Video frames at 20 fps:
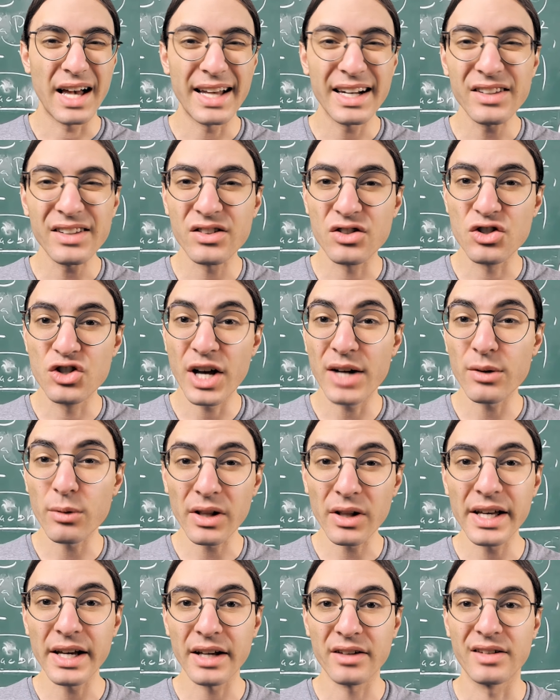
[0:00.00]
And it's
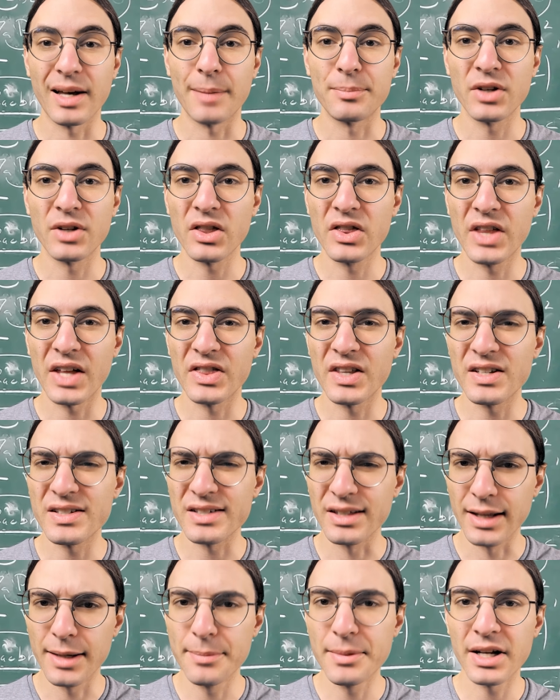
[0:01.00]
generally accepted that
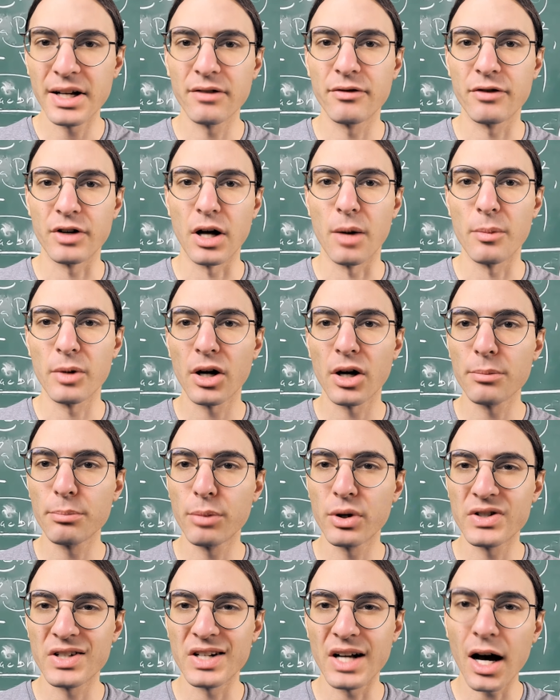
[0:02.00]
this limiting phenomenon
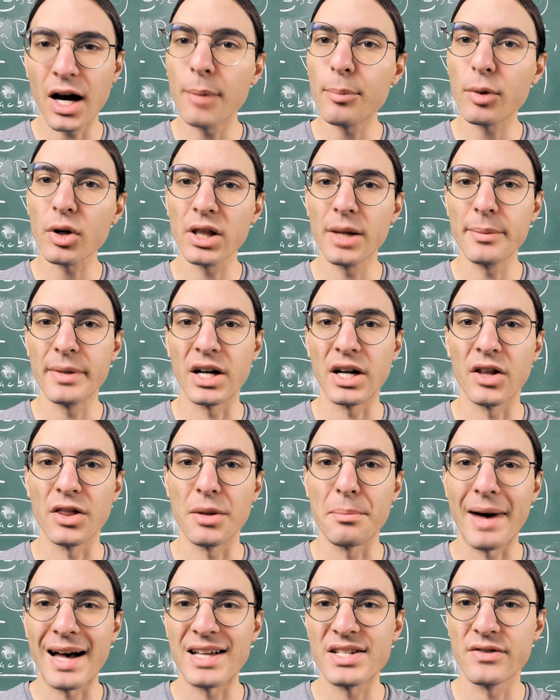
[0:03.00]
puts an upper limit on
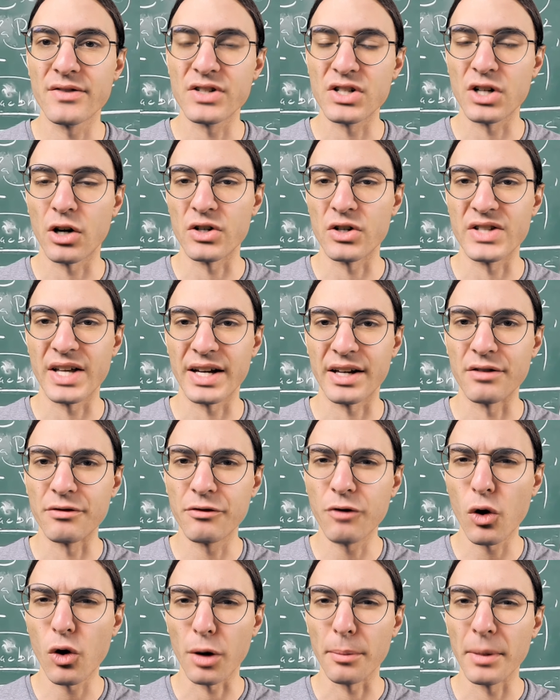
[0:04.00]
the mass of stars that can
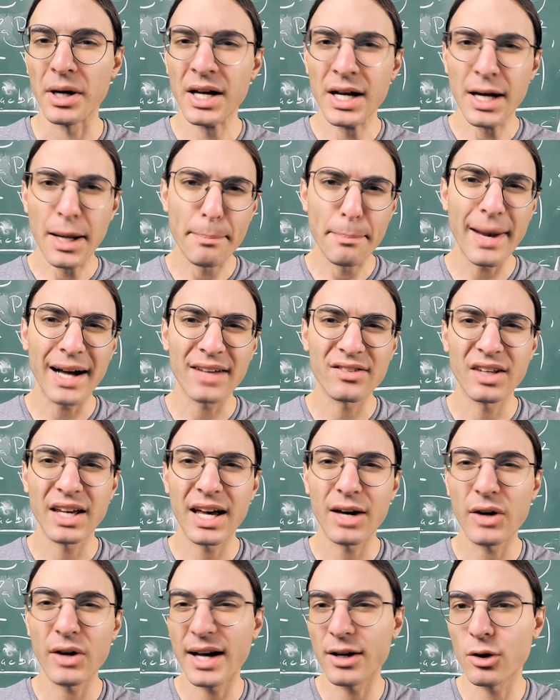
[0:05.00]
form, maxing
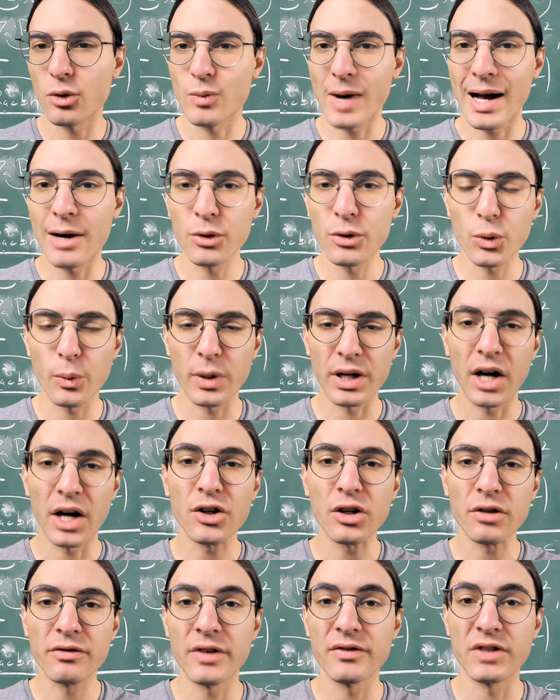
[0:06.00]
out at around
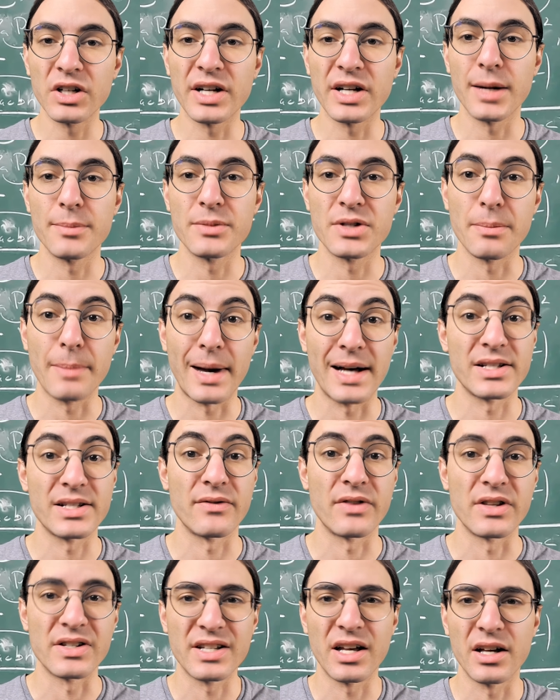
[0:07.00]
150 times the mass
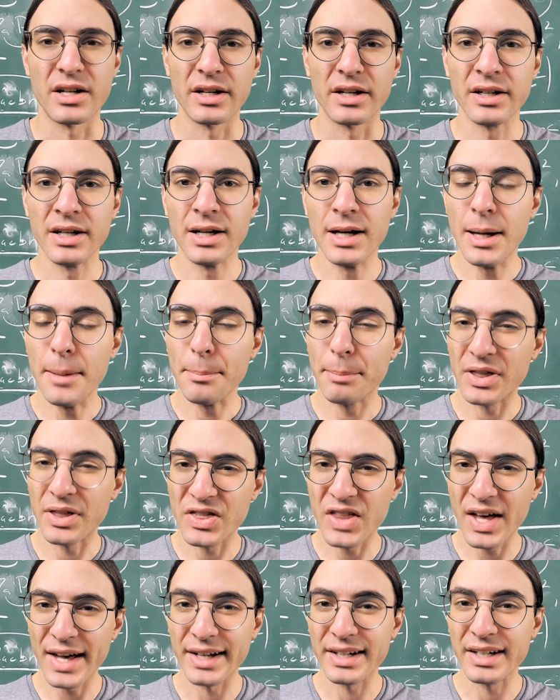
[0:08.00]
of the Sun.
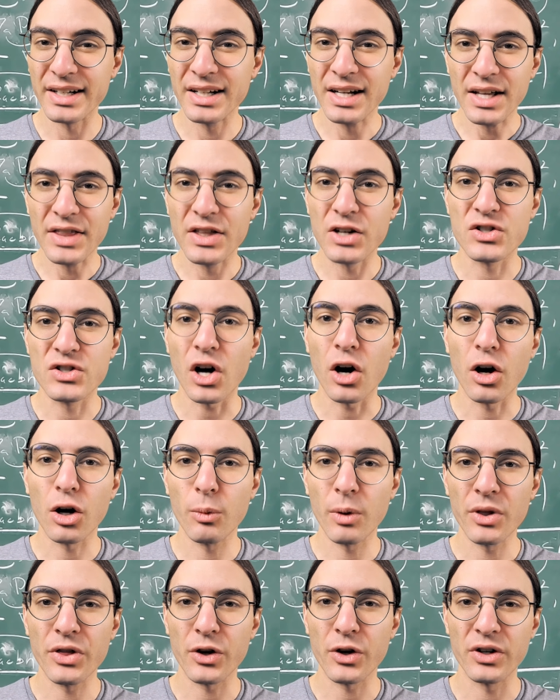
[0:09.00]
But then, there's
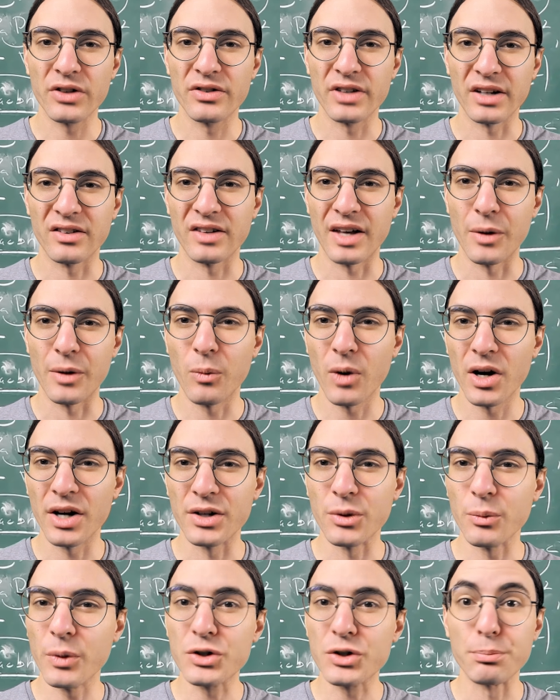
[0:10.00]

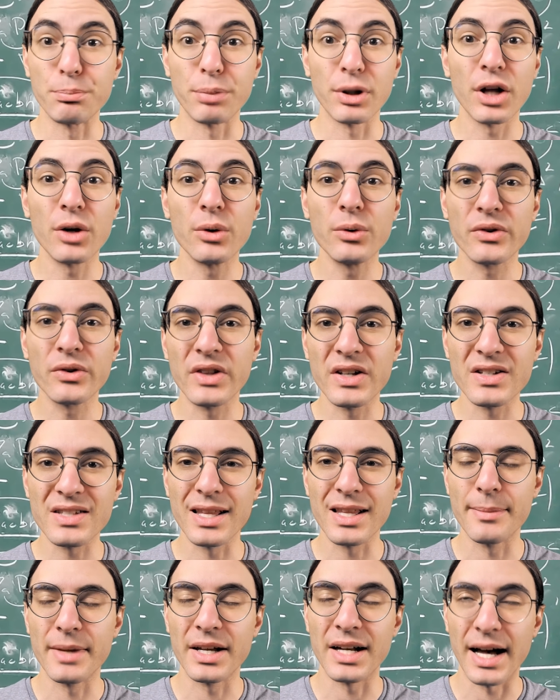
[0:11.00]
R136A1, which blows this
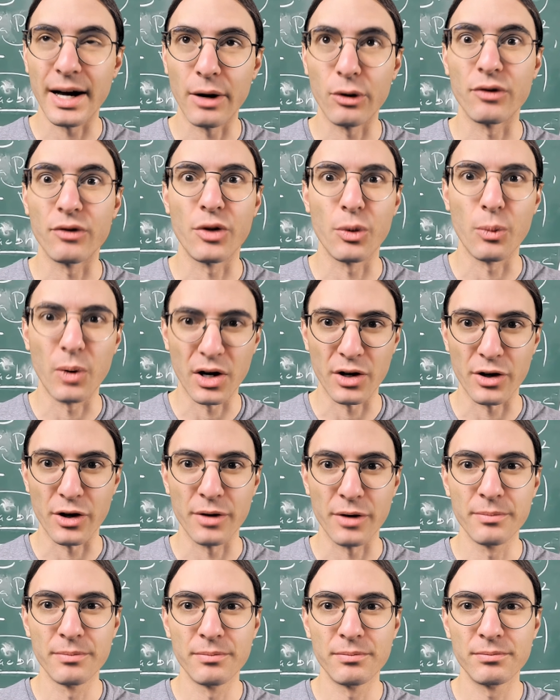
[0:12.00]
limit out of the
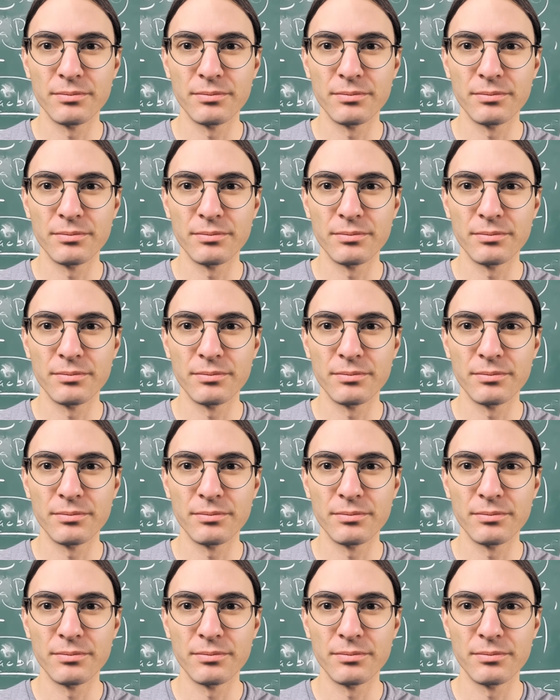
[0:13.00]
water.